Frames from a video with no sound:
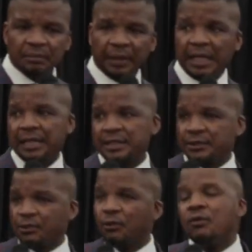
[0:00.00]
Pela
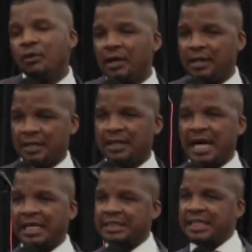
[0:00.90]
islung
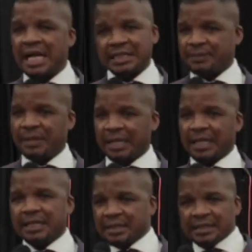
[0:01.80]
angsaz
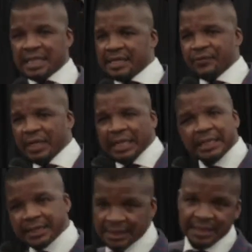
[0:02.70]
mara. Well,
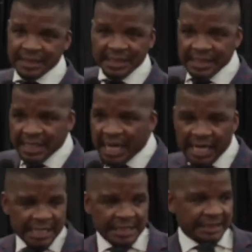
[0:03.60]
I
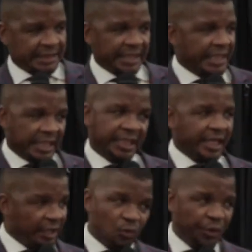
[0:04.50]
understand
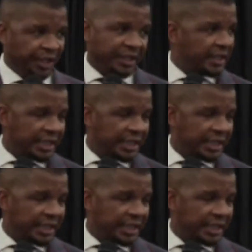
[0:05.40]
he and we.